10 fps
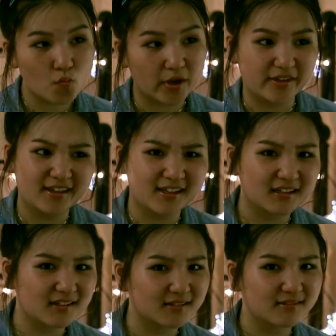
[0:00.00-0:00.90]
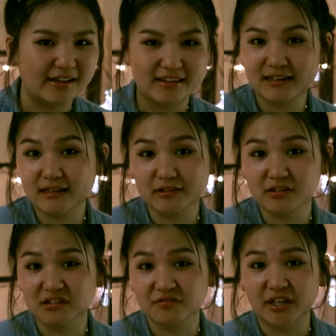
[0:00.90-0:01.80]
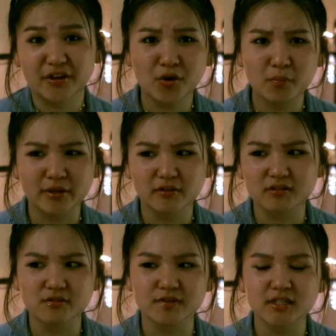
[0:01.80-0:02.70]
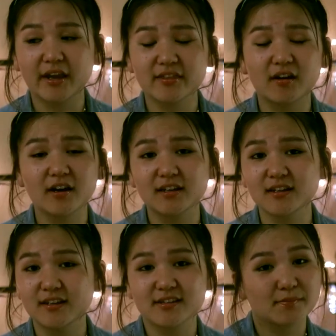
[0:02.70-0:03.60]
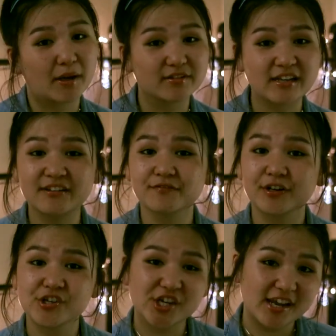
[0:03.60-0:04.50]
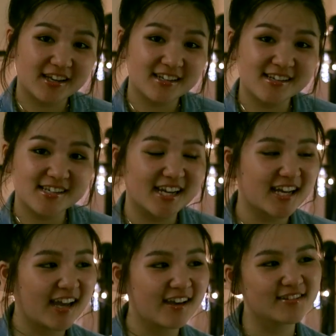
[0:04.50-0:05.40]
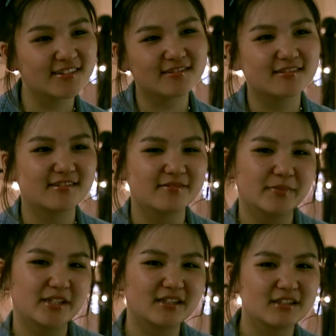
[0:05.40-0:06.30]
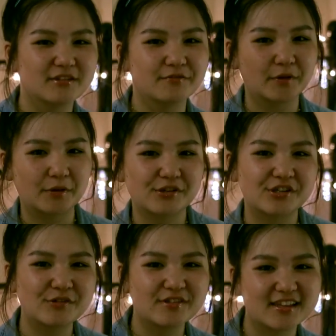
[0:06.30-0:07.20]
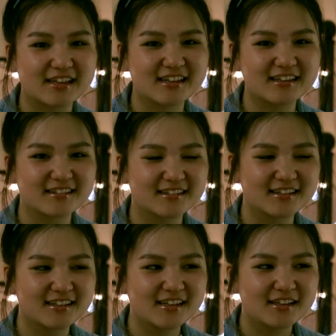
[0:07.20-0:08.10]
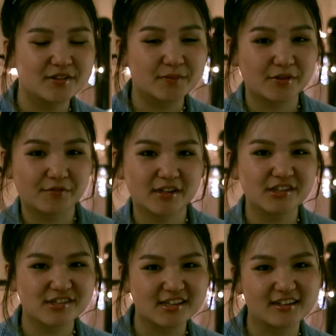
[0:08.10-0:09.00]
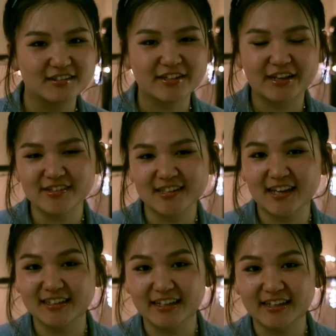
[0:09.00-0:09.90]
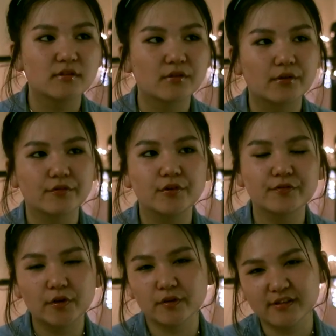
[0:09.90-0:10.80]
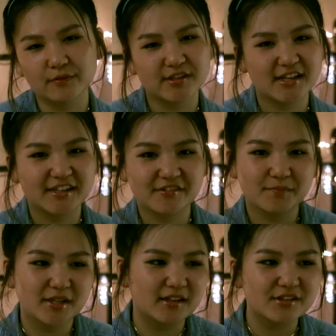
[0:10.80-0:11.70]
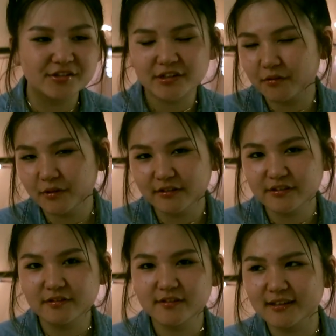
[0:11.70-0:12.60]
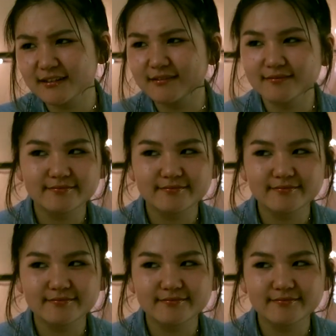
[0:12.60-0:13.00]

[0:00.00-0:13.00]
I think I look different. I hope I look different. I thought it's about time for a change, and I had a little mini photo shoot thing with my friend Giselle when I was in LA. There were a few photos that were taken of me that turned out well, so I was like,